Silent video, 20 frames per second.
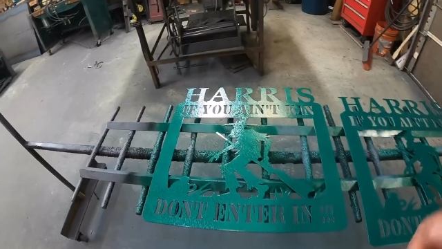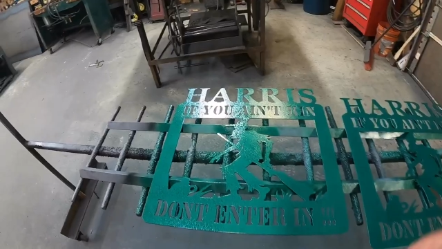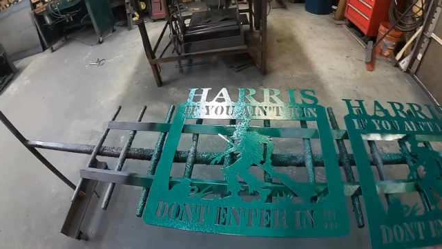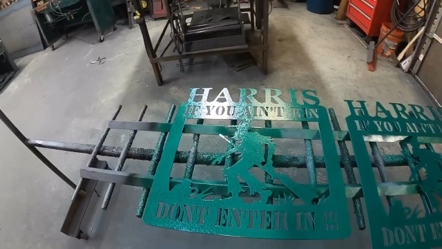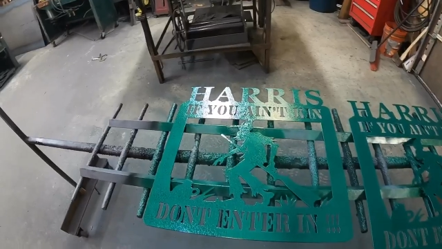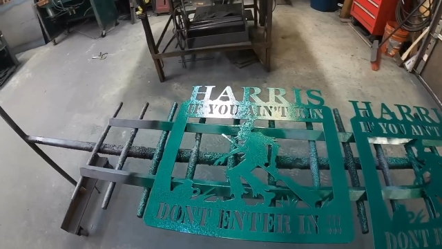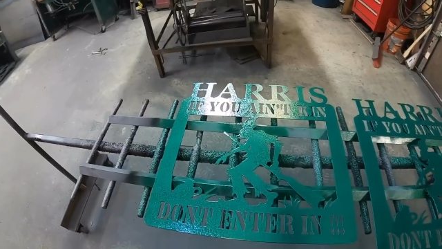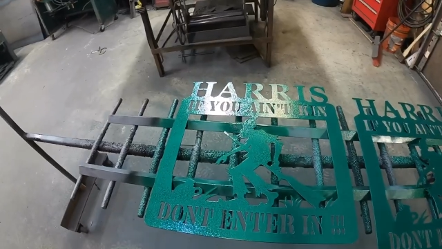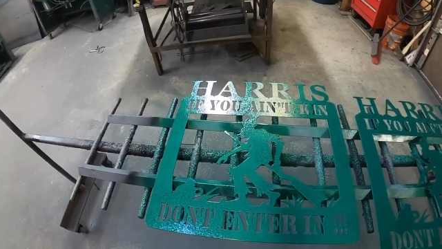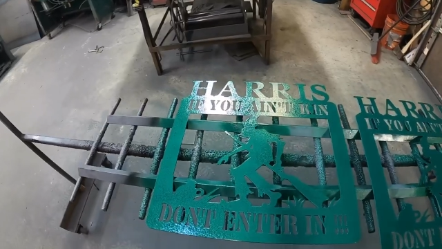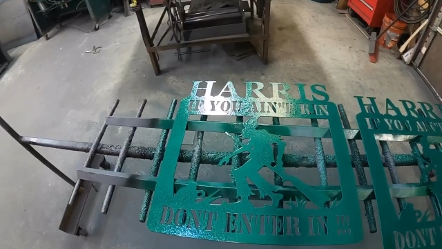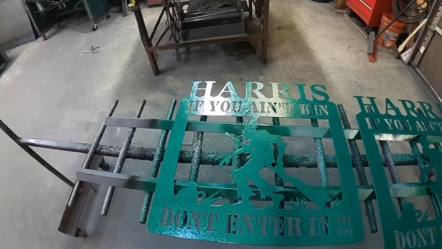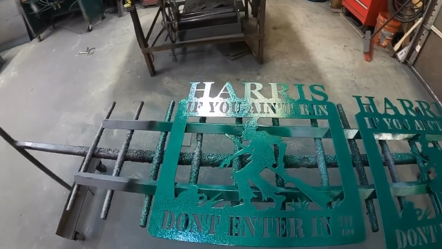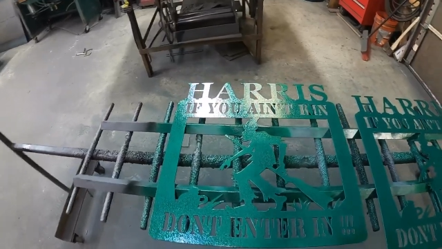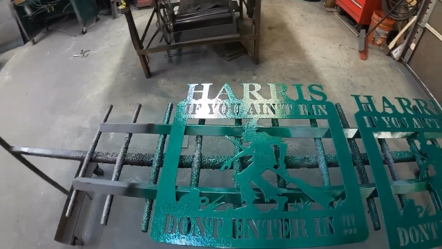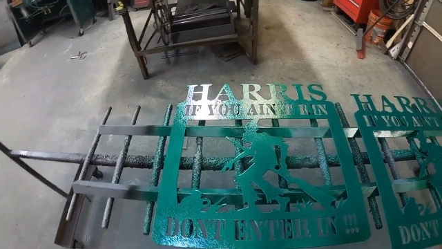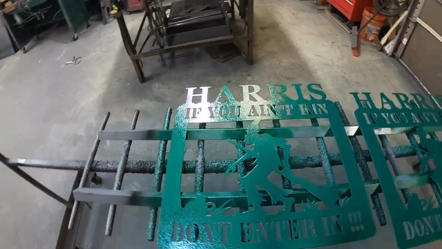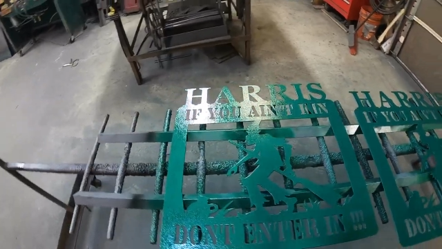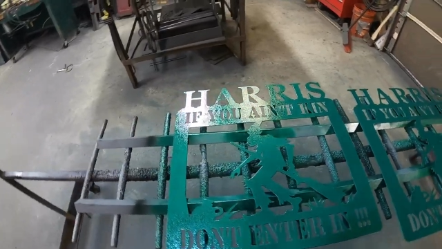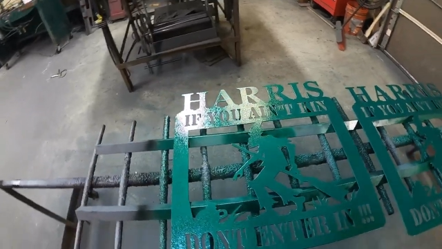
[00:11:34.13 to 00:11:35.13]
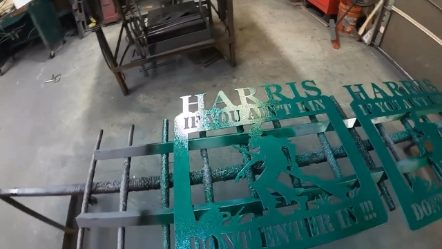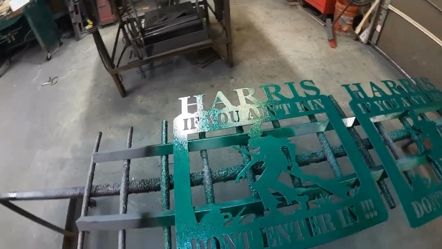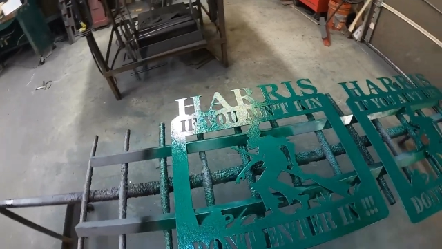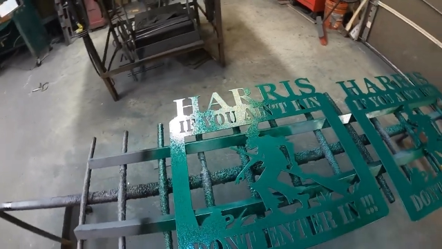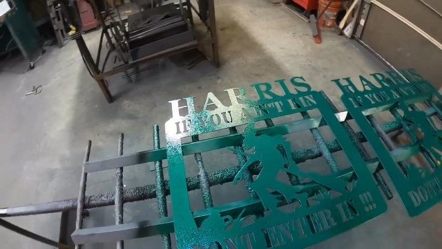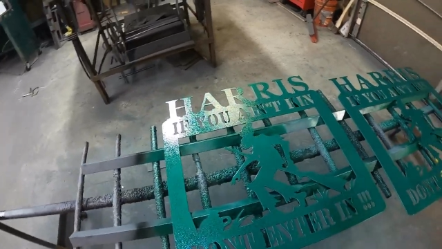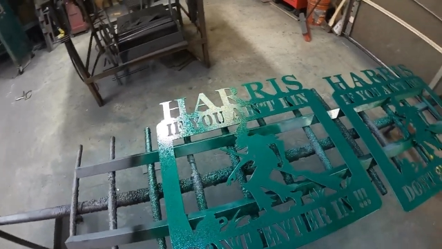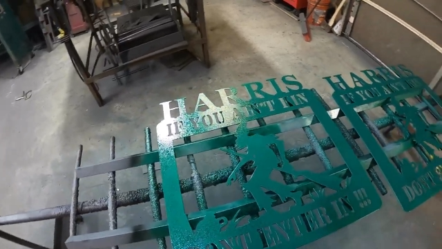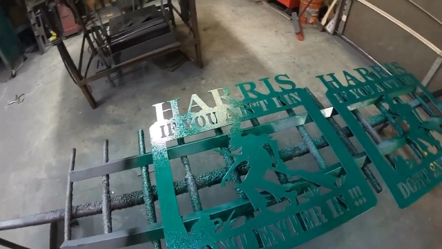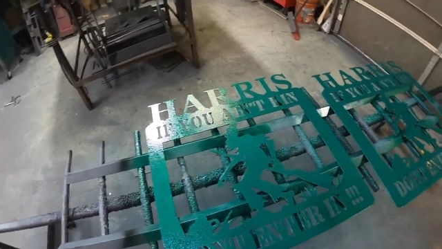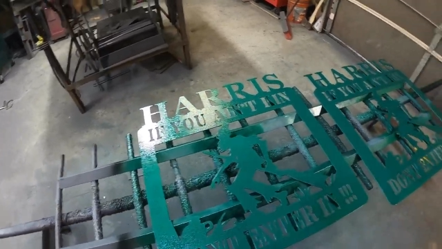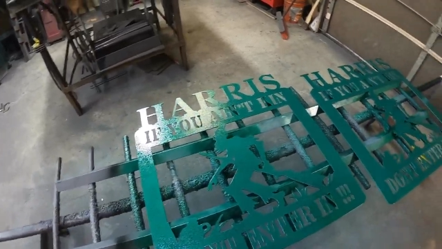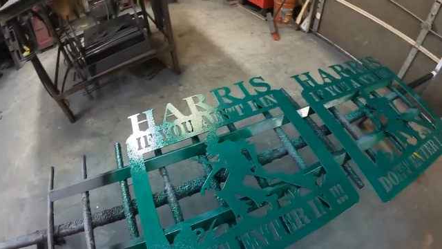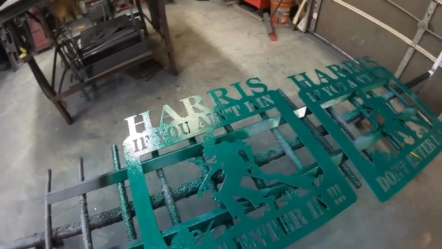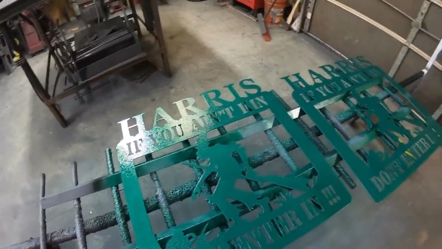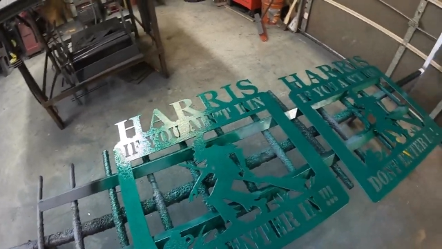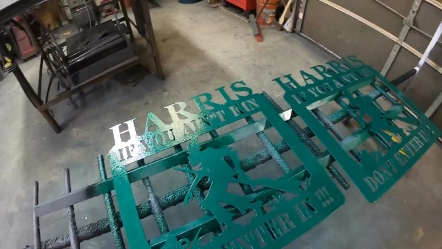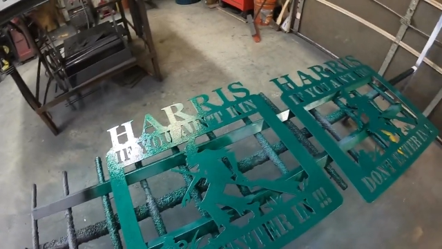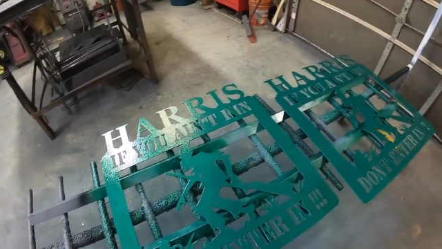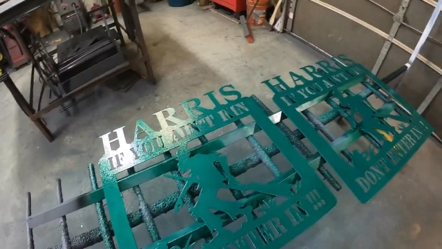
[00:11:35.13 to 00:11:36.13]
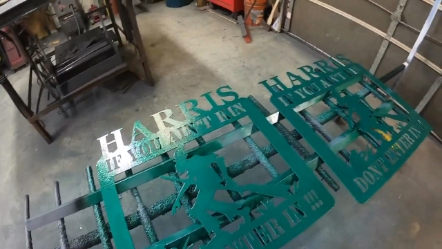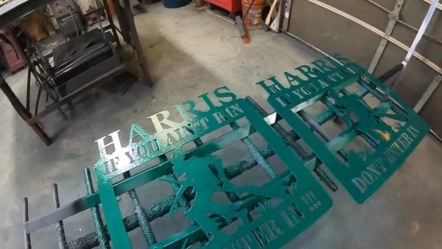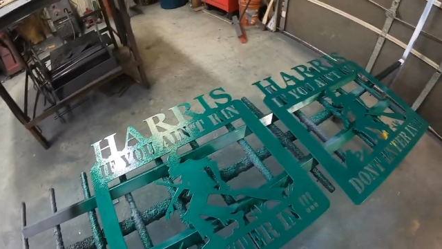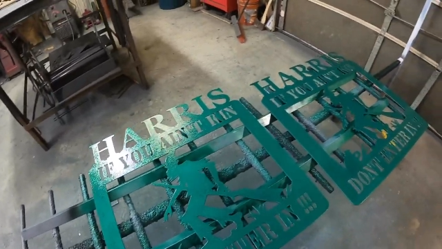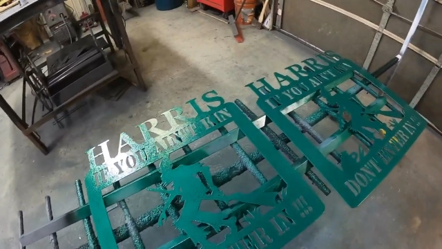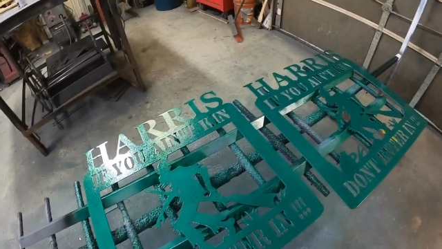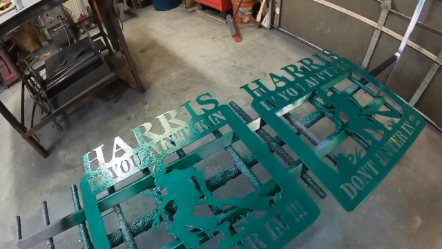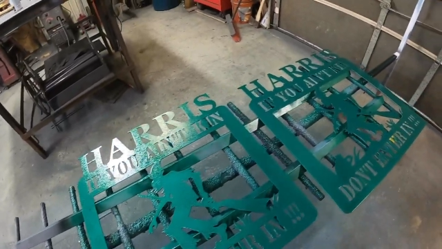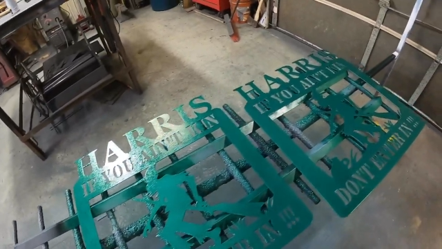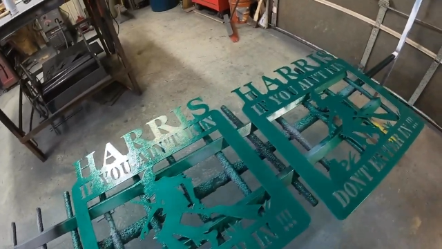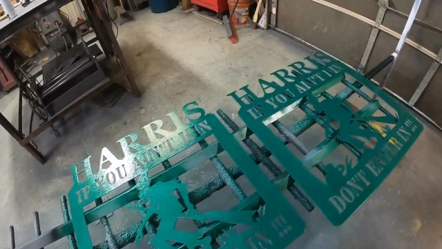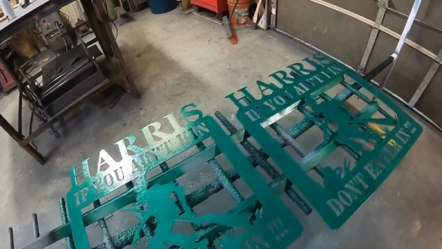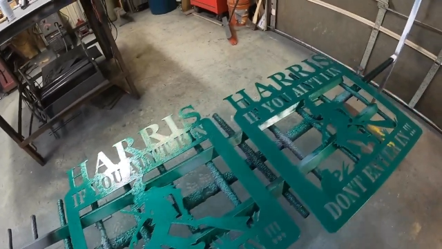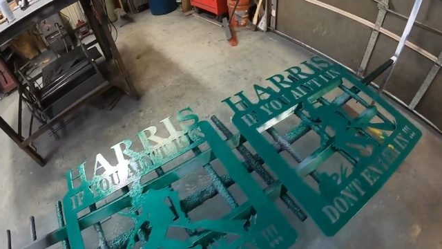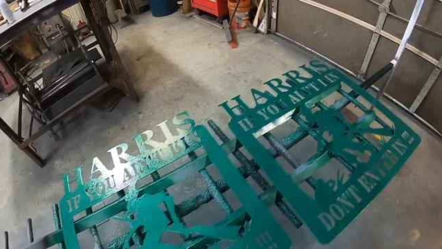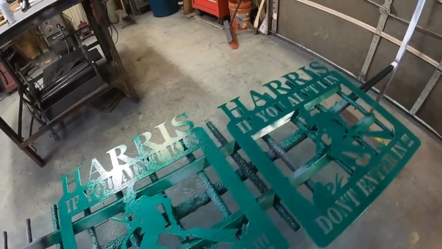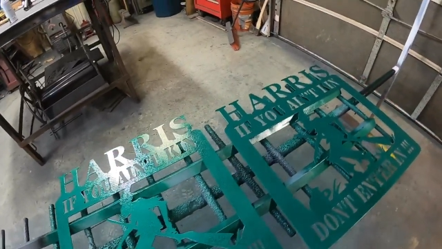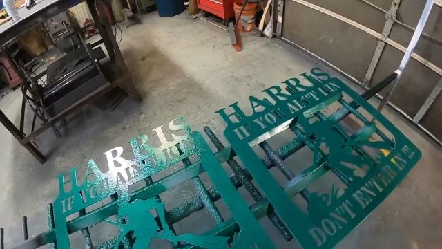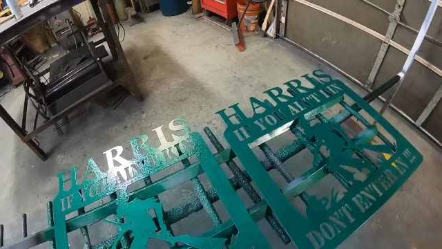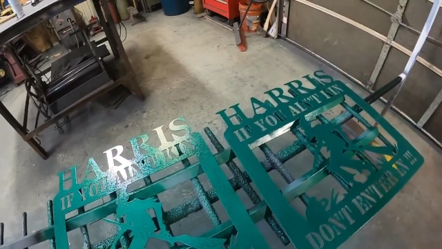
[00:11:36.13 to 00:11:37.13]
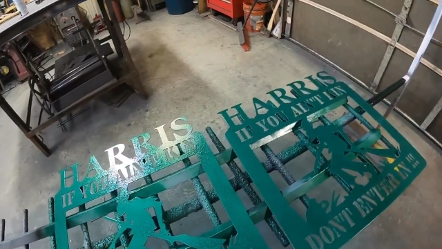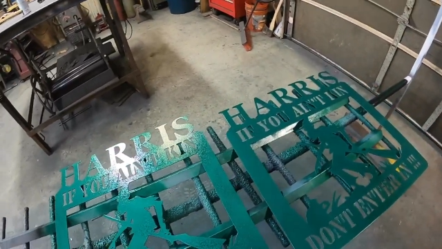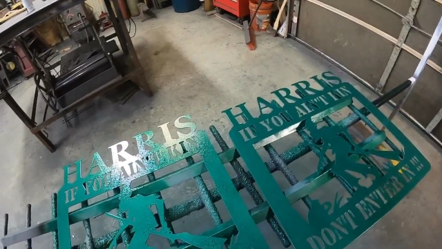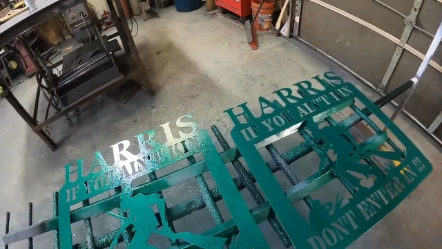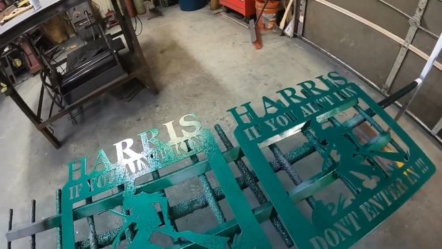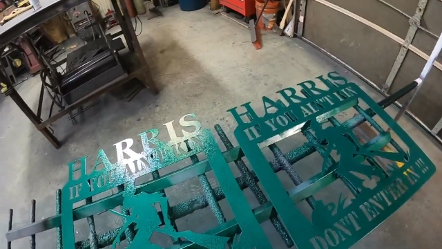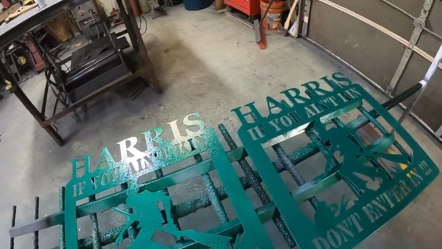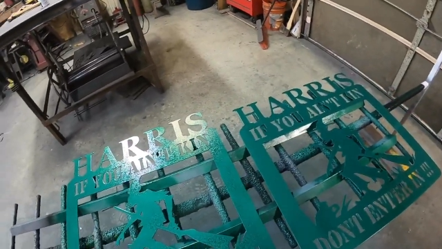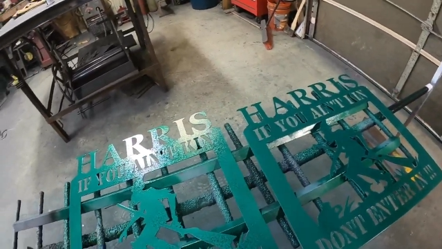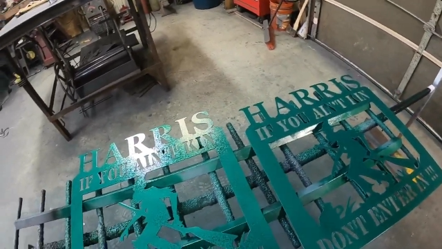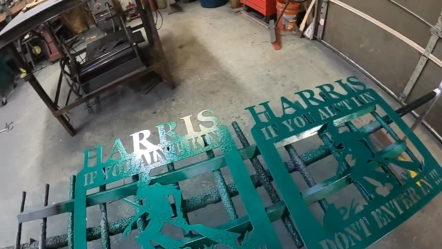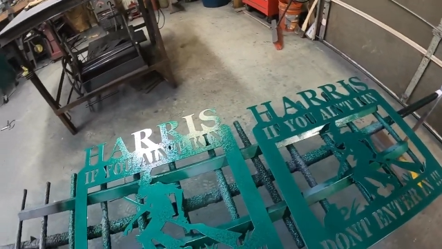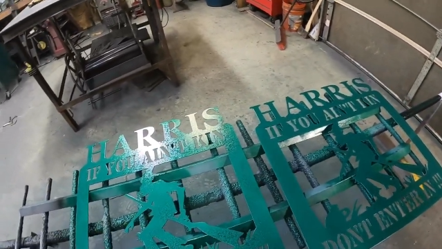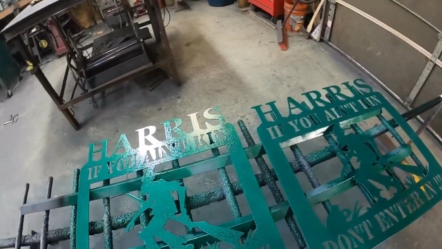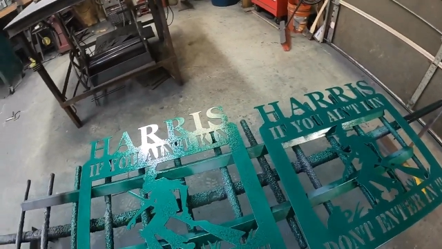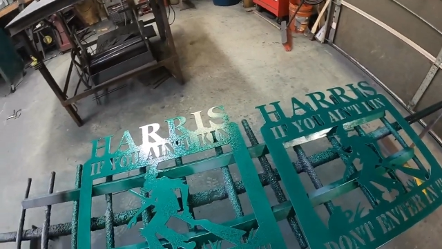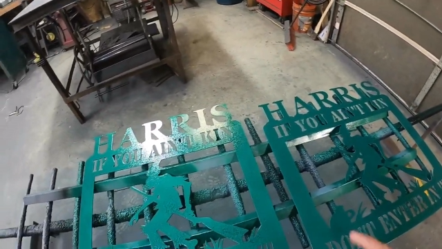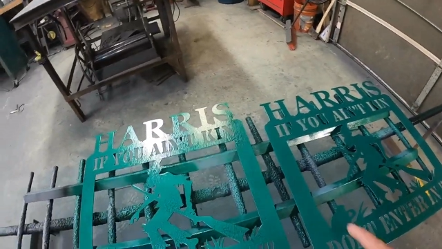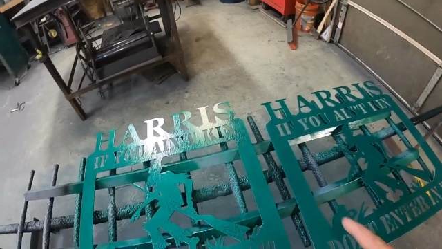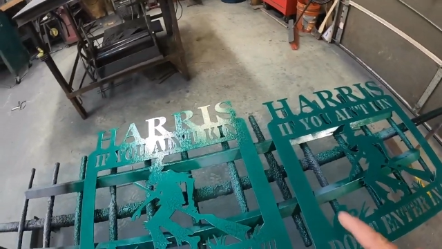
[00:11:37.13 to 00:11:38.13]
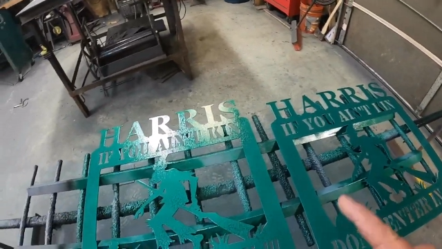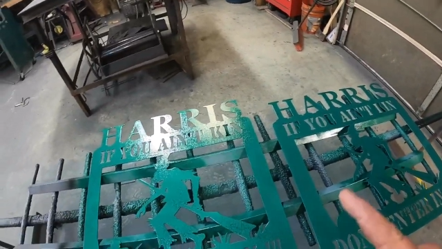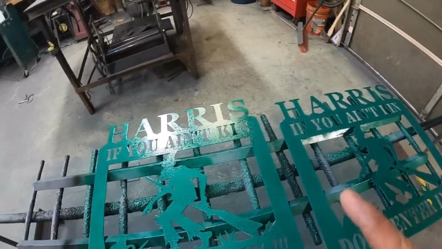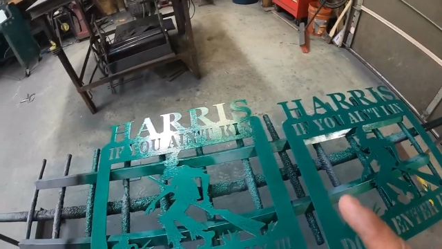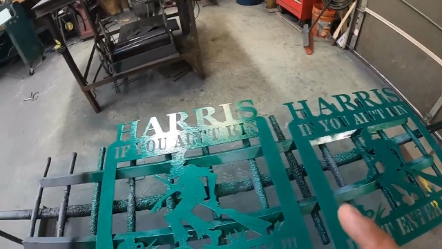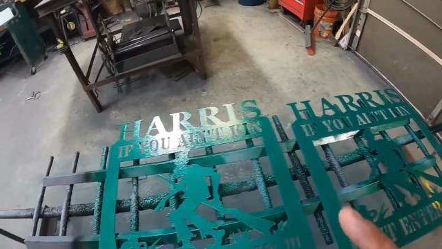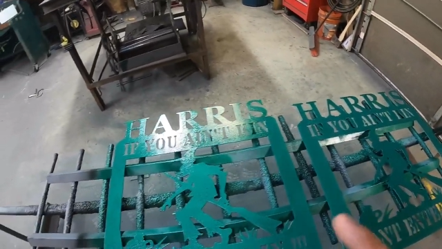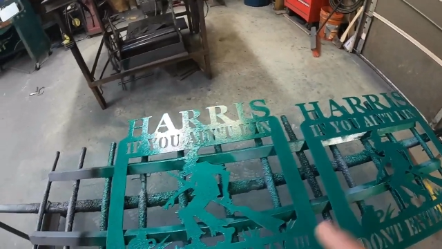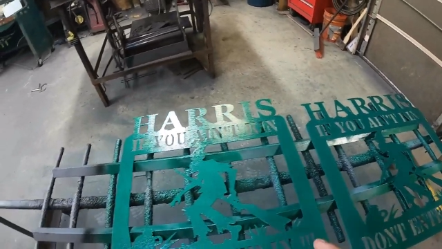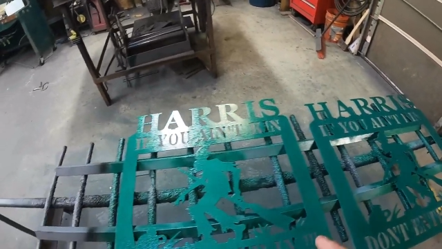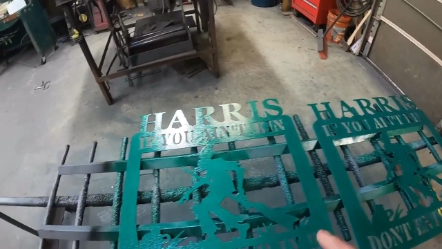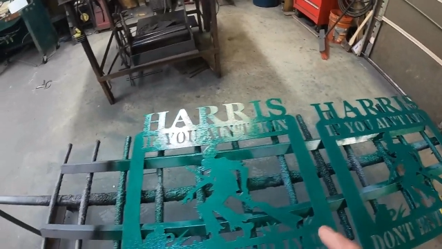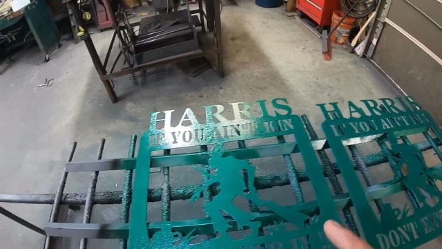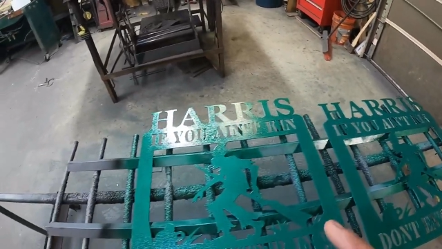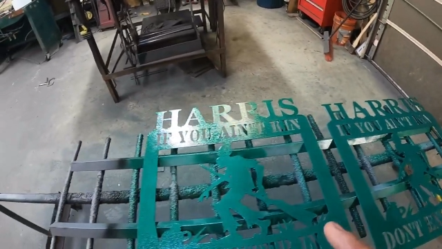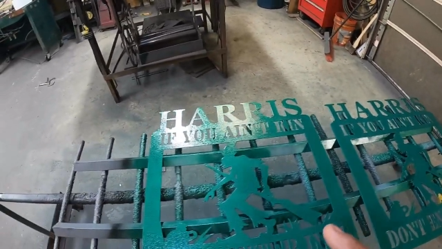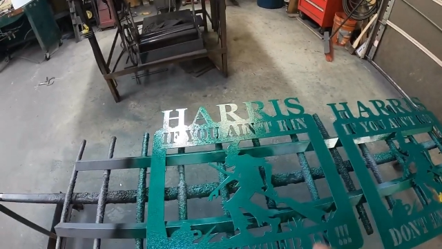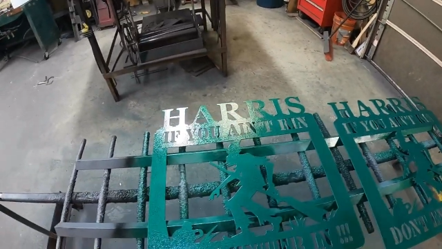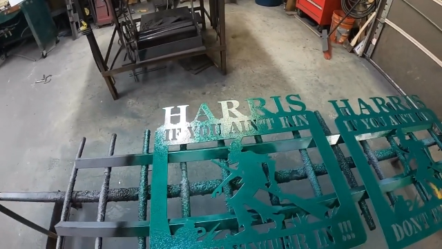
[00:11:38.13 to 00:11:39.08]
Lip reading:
No face is visible, so there are no lips to read.